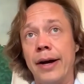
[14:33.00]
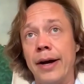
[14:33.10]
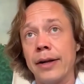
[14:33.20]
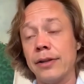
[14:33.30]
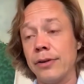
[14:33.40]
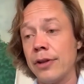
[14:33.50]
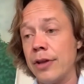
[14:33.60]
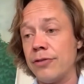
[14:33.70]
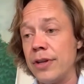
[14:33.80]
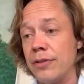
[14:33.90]
Clearly,
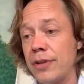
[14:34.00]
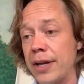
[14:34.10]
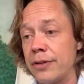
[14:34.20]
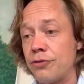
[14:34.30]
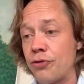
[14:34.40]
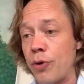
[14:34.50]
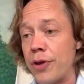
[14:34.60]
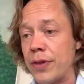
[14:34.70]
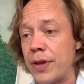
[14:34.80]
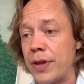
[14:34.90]
cities like
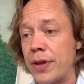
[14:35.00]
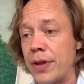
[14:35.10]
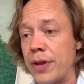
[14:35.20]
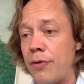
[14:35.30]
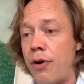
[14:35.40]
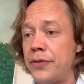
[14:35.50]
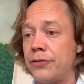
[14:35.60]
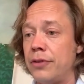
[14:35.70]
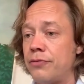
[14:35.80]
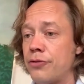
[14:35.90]
Detroit that have all of
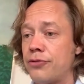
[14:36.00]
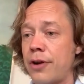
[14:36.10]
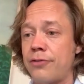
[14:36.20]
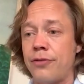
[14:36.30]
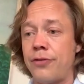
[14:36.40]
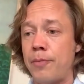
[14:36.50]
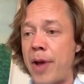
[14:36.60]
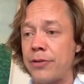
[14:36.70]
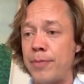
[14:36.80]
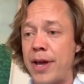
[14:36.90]
this infrastructure for
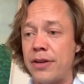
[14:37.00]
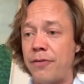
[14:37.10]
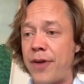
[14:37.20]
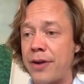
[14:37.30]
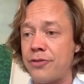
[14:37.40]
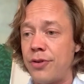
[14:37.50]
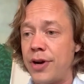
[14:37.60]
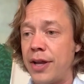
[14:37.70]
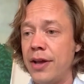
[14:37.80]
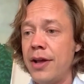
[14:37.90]
mass
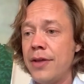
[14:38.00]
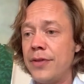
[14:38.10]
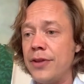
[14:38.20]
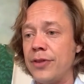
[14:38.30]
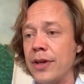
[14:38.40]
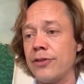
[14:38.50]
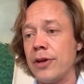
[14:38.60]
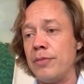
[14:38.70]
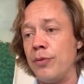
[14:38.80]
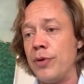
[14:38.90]
manufacturing, these things
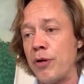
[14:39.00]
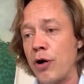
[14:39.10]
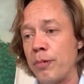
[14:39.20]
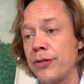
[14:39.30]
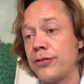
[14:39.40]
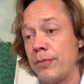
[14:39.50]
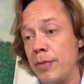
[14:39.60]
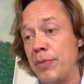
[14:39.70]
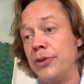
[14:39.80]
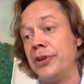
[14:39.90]
can be repurposed to be
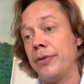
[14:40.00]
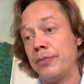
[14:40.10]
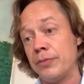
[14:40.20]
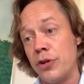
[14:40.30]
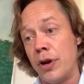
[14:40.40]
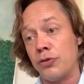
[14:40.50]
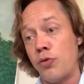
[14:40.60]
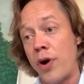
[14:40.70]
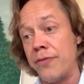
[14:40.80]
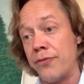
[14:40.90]
building,
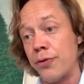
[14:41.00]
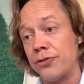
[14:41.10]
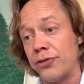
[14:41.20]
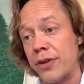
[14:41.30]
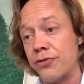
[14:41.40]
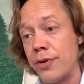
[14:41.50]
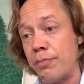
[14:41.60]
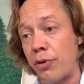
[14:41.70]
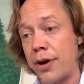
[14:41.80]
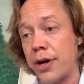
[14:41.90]
21st century
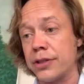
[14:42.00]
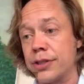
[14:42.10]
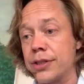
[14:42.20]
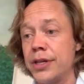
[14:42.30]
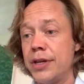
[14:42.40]
products.